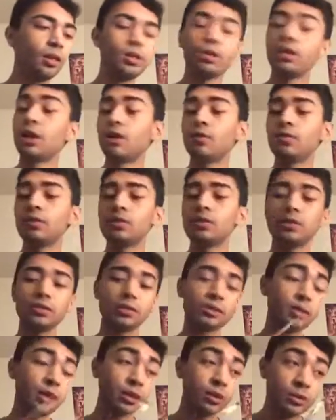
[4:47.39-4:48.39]
No, this
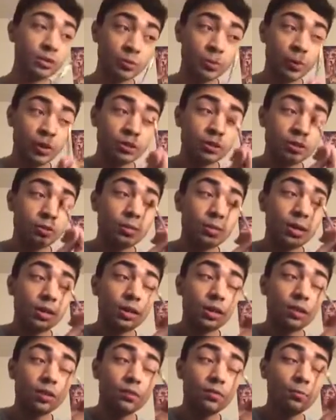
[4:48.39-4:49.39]
is not sponsored by
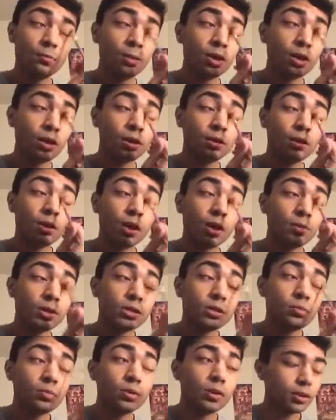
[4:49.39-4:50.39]
e.l.f., but I
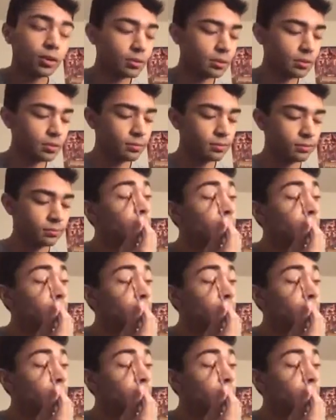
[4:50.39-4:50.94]
wish it was.